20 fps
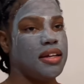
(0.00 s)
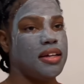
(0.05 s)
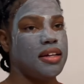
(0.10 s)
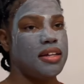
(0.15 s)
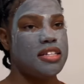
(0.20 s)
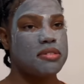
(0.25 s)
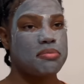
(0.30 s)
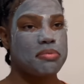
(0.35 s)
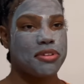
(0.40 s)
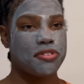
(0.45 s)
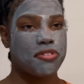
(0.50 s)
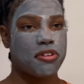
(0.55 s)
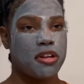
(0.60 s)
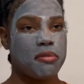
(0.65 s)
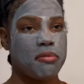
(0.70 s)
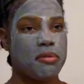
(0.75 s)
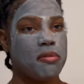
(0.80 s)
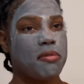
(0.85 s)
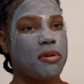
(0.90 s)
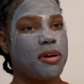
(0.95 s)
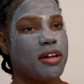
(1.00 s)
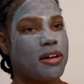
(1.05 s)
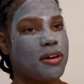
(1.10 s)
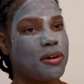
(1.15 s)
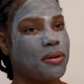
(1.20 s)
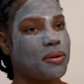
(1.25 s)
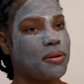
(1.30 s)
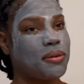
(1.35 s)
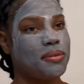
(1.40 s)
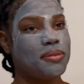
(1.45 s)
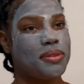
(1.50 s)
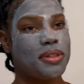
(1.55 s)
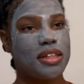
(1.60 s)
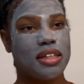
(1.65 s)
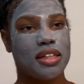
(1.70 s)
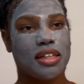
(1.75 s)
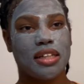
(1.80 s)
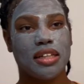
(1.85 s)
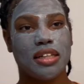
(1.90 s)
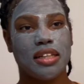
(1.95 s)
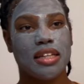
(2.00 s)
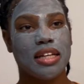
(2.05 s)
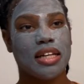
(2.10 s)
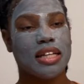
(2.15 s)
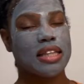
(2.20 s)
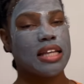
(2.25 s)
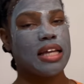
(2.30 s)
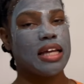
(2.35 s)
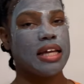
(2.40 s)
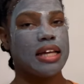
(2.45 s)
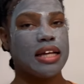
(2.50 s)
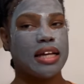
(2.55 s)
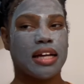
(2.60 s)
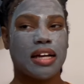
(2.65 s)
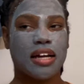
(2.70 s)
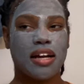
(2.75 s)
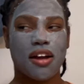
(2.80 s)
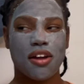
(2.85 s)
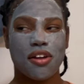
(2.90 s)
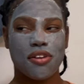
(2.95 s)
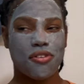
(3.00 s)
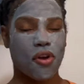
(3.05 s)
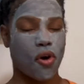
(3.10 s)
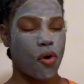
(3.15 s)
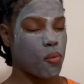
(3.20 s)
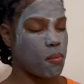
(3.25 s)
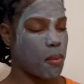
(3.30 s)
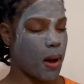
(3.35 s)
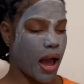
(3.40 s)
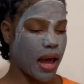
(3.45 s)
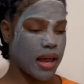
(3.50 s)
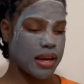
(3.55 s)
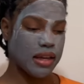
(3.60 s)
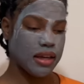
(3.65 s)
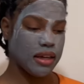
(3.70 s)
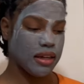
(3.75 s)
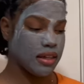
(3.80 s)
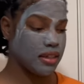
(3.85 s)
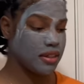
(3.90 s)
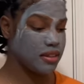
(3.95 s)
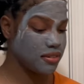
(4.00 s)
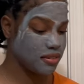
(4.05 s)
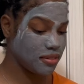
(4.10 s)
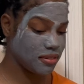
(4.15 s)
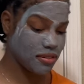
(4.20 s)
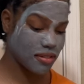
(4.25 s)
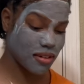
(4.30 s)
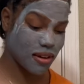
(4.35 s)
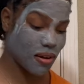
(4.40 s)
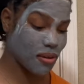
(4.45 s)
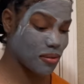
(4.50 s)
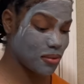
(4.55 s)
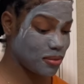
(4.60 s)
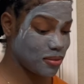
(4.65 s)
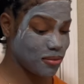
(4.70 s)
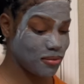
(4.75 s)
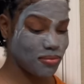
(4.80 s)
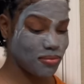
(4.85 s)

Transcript: It's been treating me well nothing, nobody, you know,